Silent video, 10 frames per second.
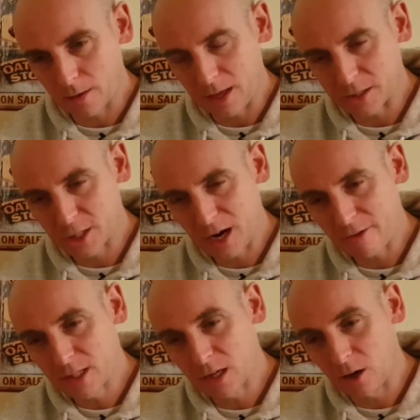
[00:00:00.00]
That
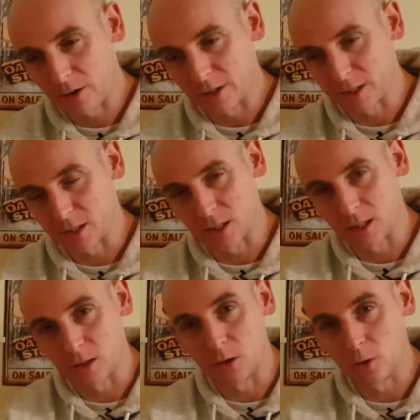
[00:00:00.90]
cherry tartness
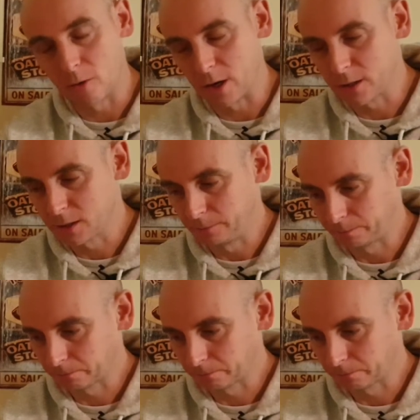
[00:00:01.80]
is glorious.